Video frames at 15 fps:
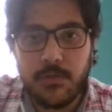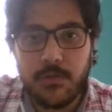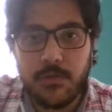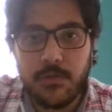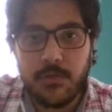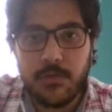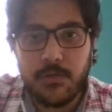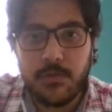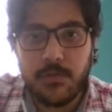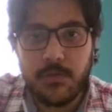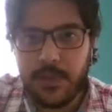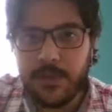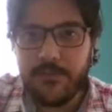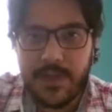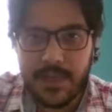up until
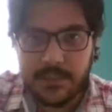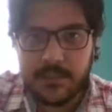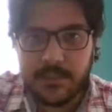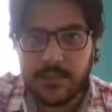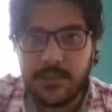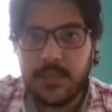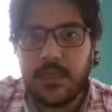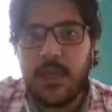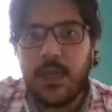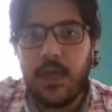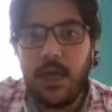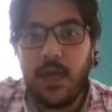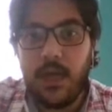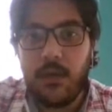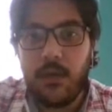advanced
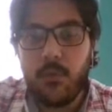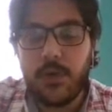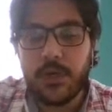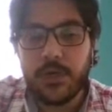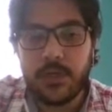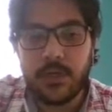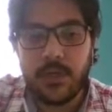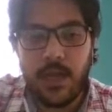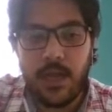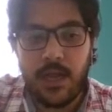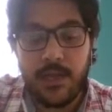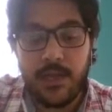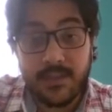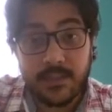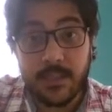were
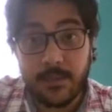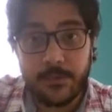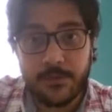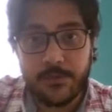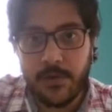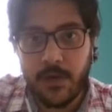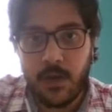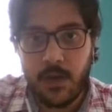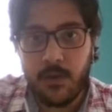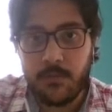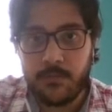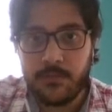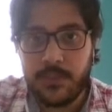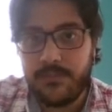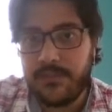excerpts
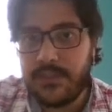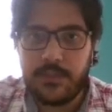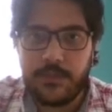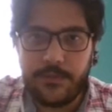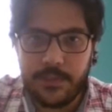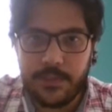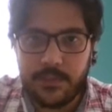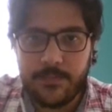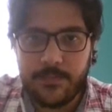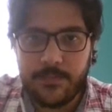from TV series.